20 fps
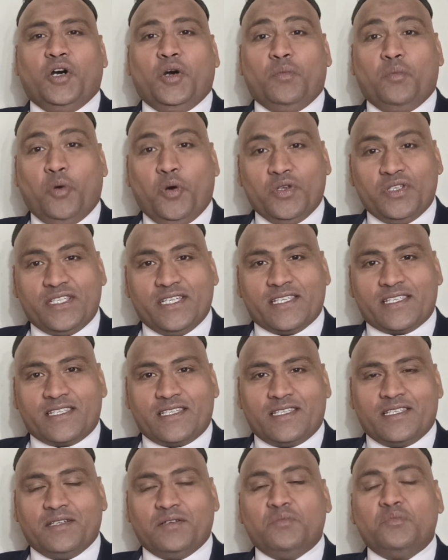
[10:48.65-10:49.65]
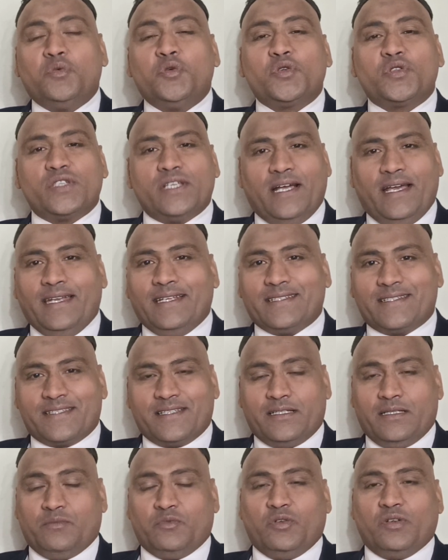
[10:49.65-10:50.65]
Moses, Musa alayhi
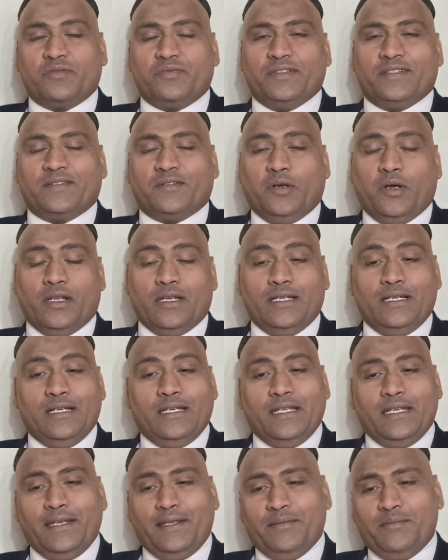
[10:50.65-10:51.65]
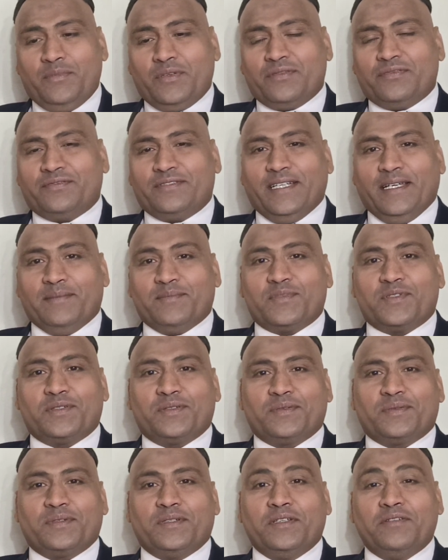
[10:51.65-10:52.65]
salam, what we call, number of
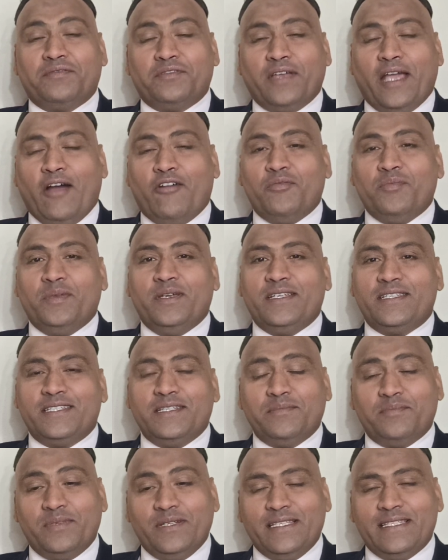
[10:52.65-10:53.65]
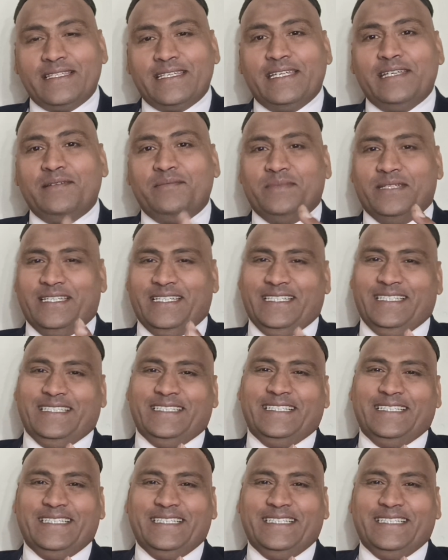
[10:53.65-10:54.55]
times, if you have mercy, please kill me.